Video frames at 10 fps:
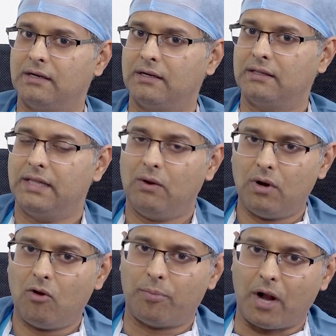They would
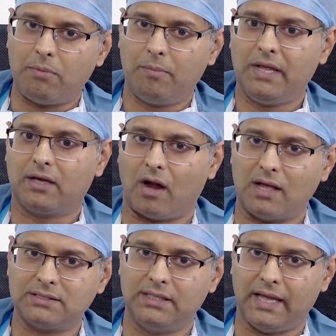have probably
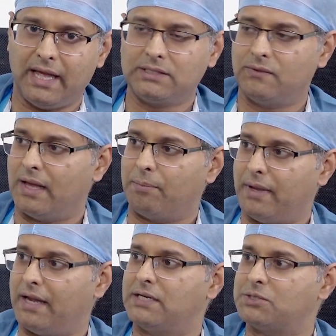crossed the age where parents